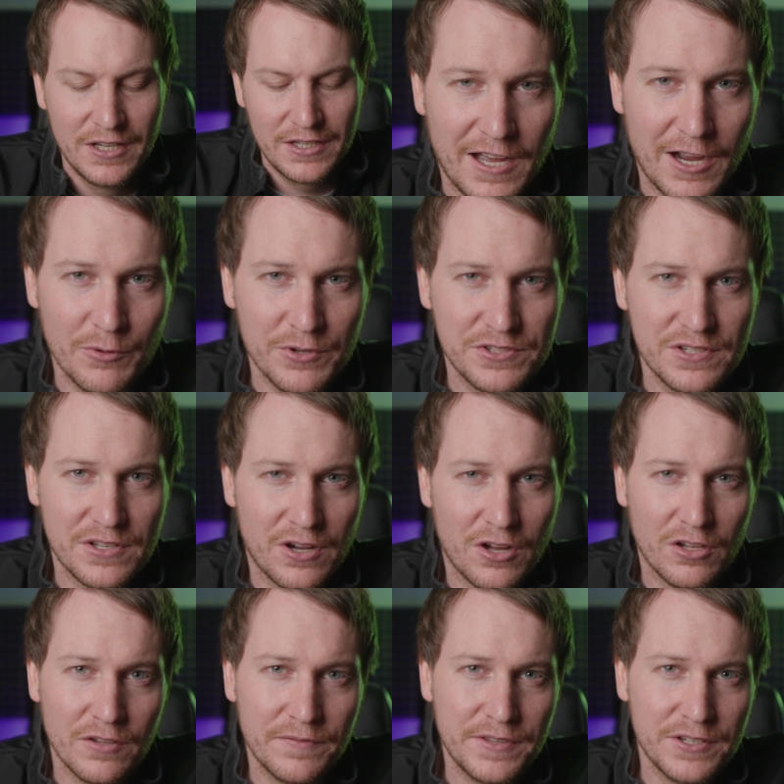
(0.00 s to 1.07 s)
I wish that
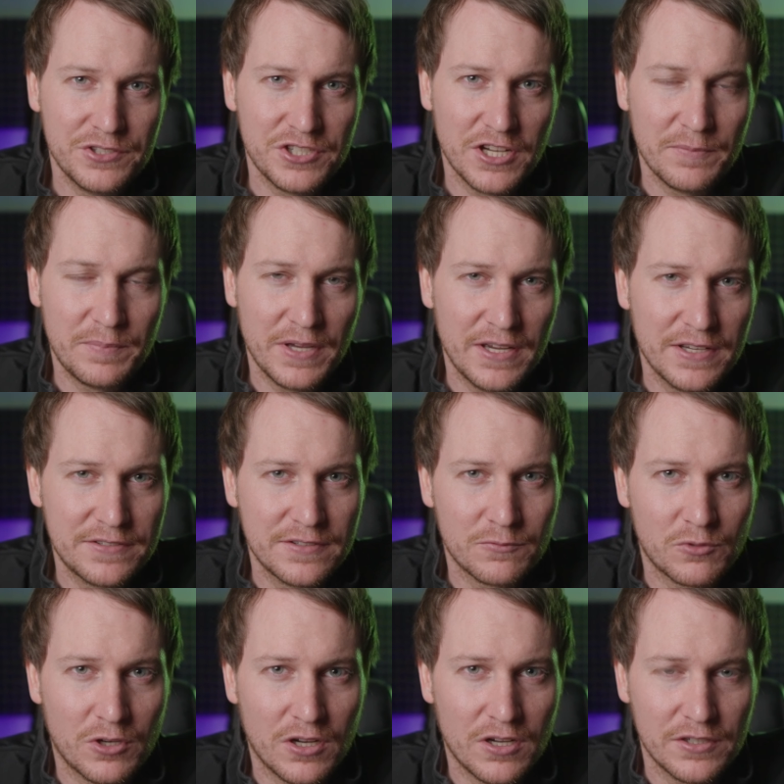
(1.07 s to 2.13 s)
all of the JPEGs
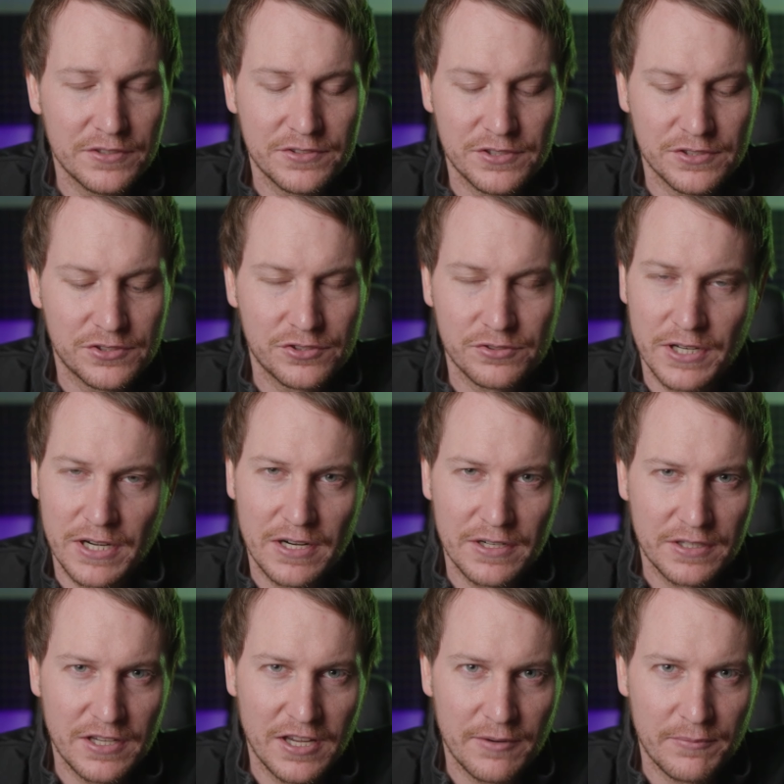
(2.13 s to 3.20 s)
and RAWs just straight out
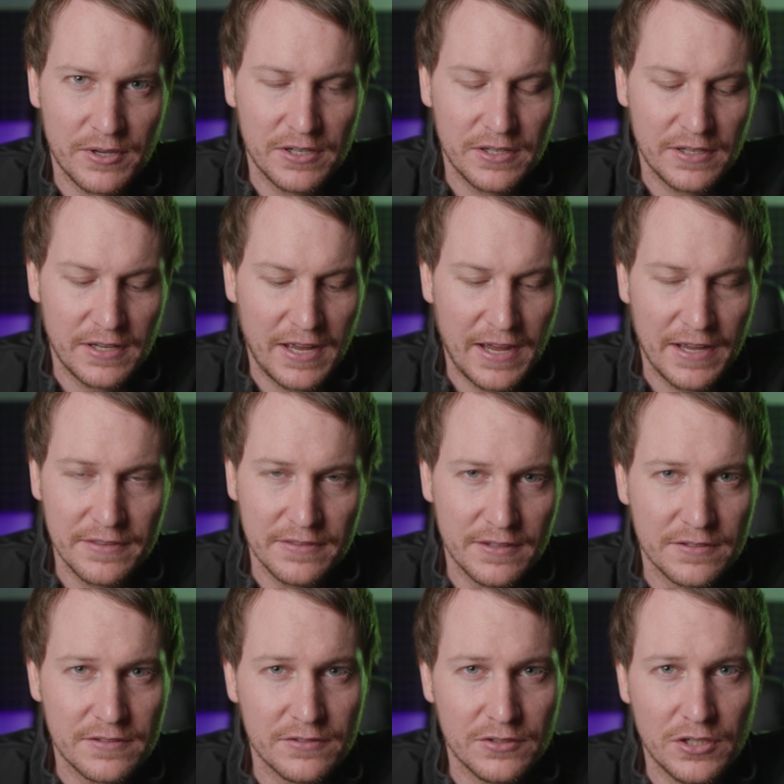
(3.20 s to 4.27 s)
of camera had
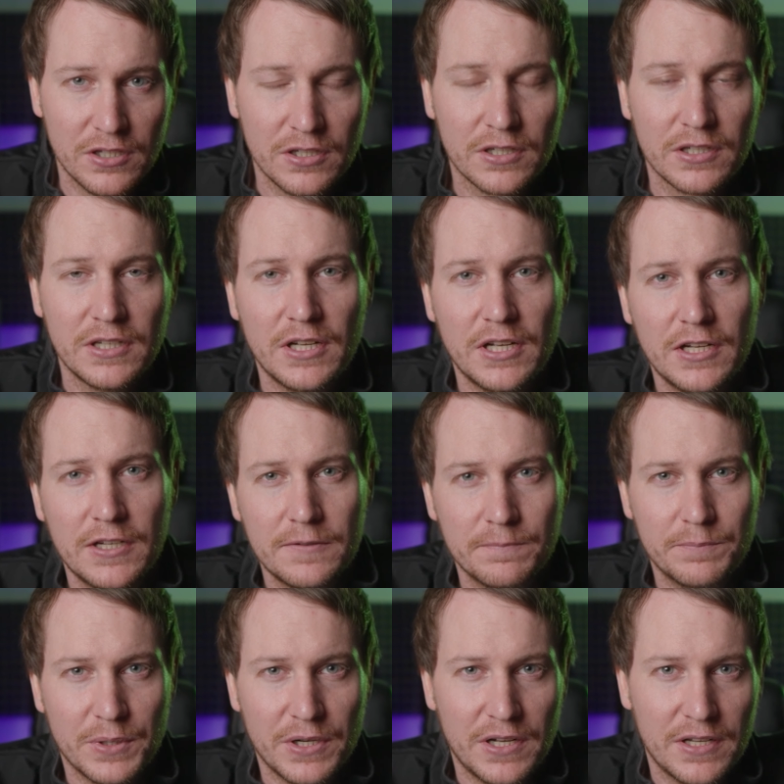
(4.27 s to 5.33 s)
this look,
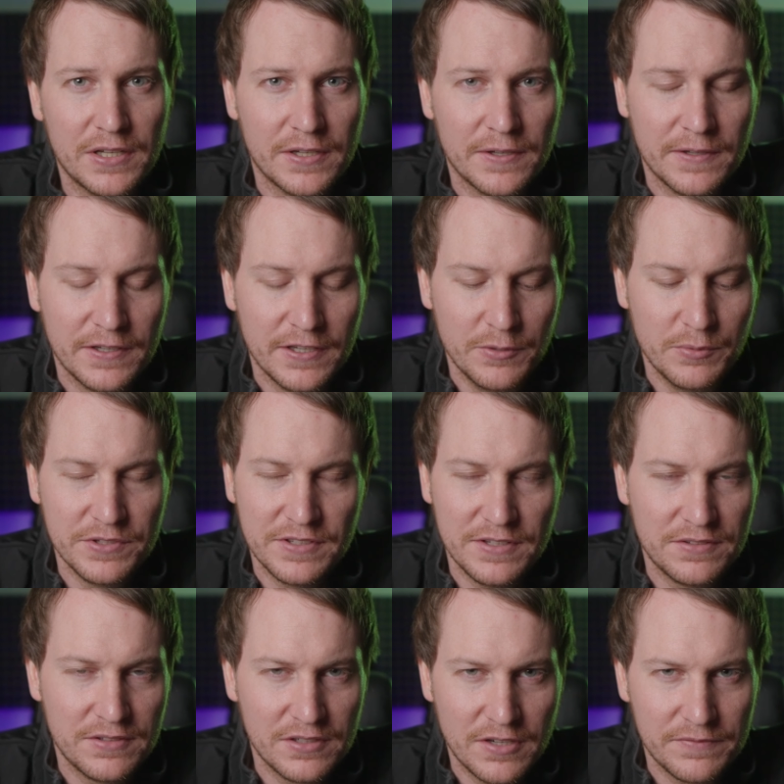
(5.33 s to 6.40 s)
but it was
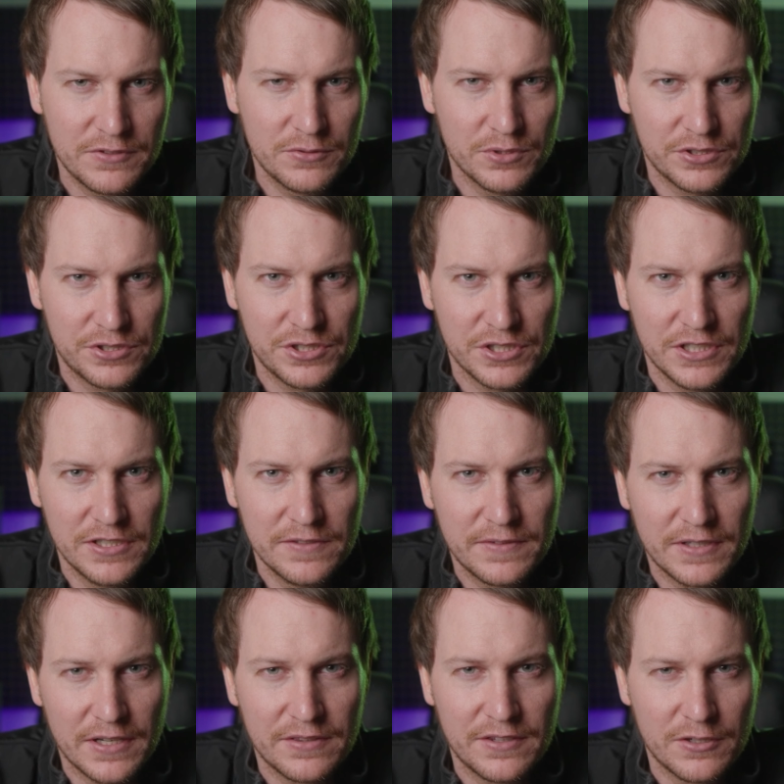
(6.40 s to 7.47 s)
easy enough to achieve
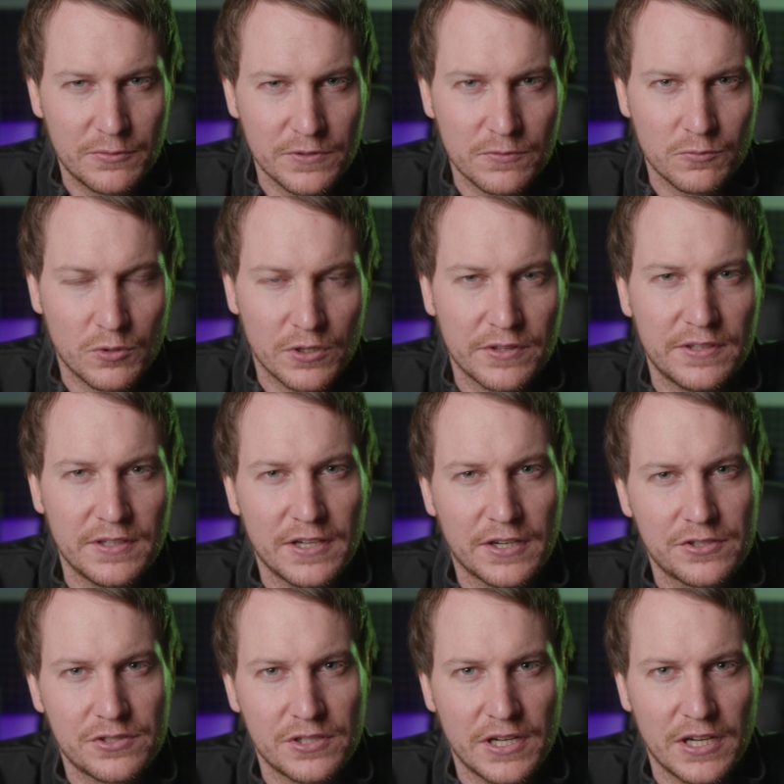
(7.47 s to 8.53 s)
and I think was worth the extra